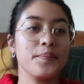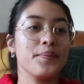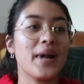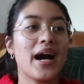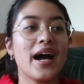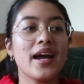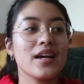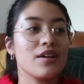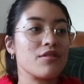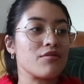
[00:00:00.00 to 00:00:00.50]

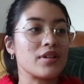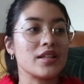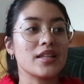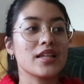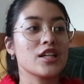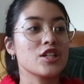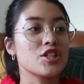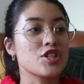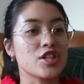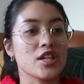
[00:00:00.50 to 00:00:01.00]
Buy a
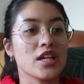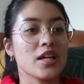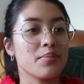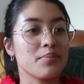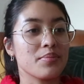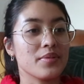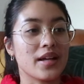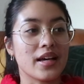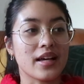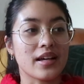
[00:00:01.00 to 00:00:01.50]
really
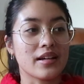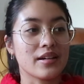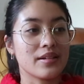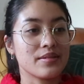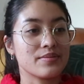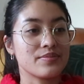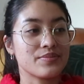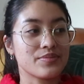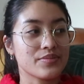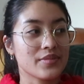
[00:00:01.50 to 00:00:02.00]
cheap
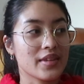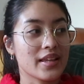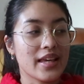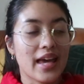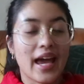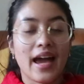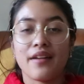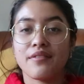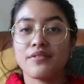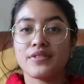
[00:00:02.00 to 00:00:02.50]
like
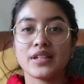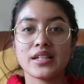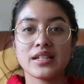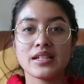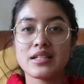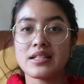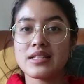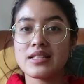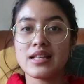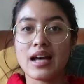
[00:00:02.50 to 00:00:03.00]

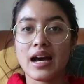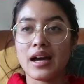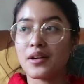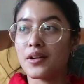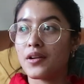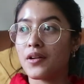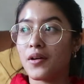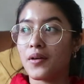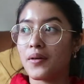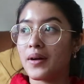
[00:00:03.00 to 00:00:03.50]
canvas, I
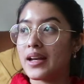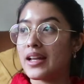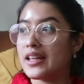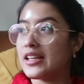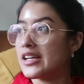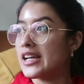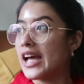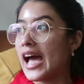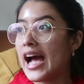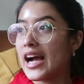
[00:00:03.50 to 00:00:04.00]
don't know, at
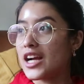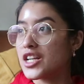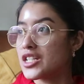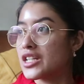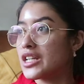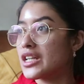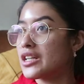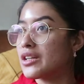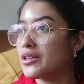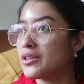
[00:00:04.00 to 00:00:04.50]
like
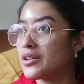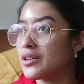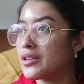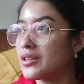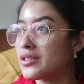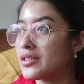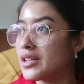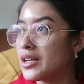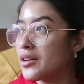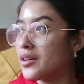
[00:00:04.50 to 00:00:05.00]
Action
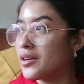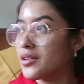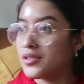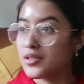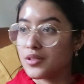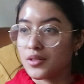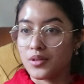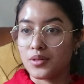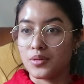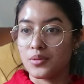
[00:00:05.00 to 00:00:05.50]
or
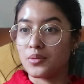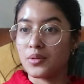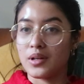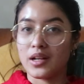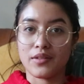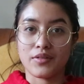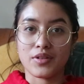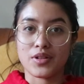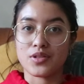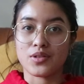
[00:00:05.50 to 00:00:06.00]
Sainos or
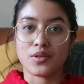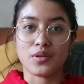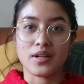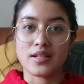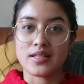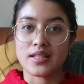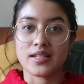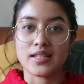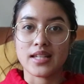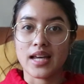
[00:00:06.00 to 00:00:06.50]
whatever store
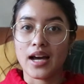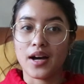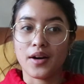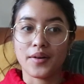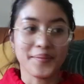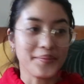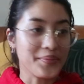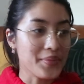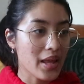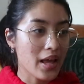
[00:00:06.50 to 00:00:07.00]
is in
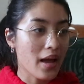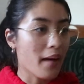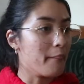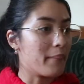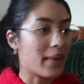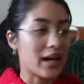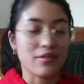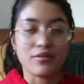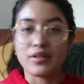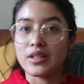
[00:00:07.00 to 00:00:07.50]
town.
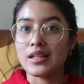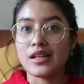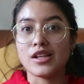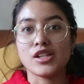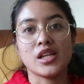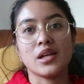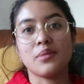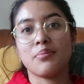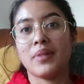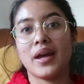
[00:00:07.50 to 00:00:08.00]
Buy really
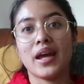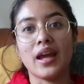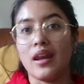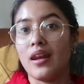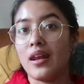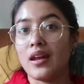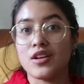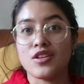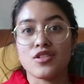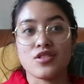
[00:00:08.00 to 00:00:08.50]
cheap
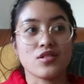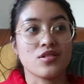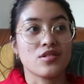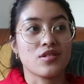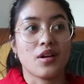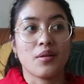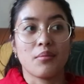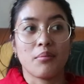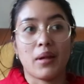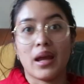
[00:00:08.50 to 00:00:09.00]
paint and just
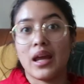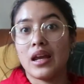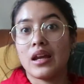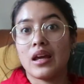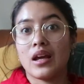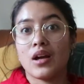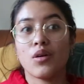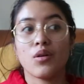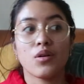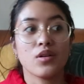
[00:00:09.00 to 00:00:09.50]
start
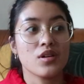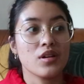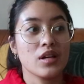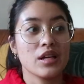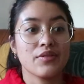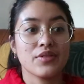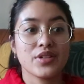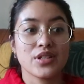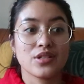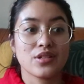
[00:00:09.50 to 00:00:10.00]
painting, or
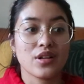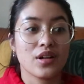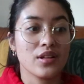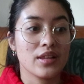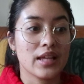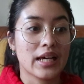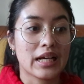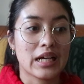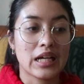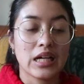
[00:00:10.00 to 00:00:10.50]
even
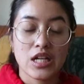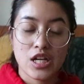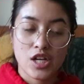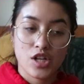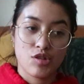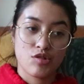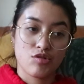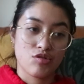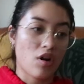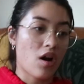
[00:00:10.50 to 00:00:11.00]
start like
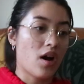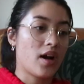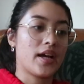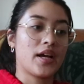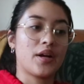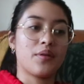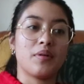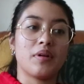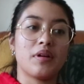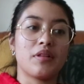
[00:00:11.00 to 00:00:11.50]

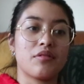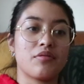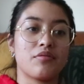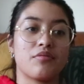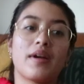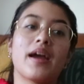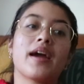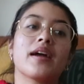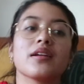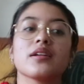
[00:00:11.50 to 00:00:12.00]
drawing with
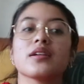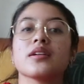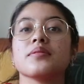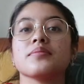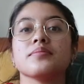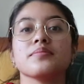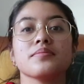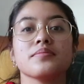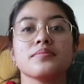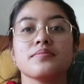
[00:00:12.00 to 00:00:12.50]

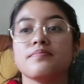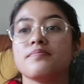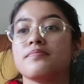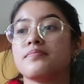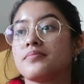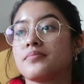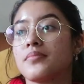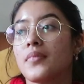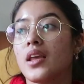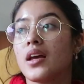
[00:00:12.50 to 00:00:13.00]
random
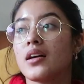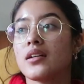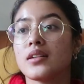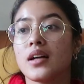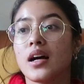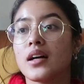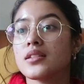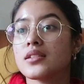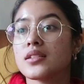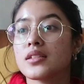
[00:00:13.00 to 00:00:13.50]

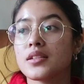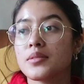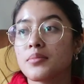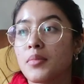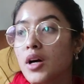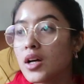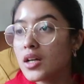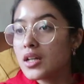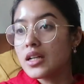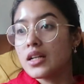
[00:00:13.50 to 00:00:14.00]
colored
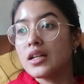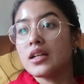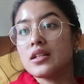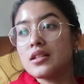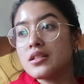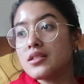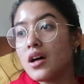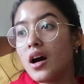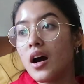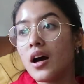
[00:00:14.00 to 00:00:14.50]

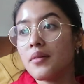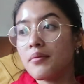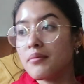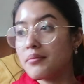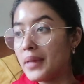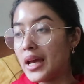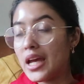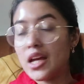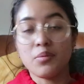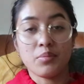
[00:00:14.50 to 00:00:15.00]
markers
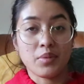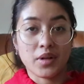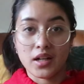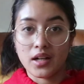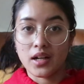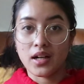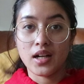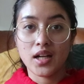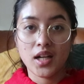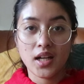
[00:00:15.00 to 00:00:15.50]
on
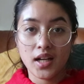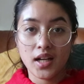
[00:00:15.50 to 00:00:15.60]
paper.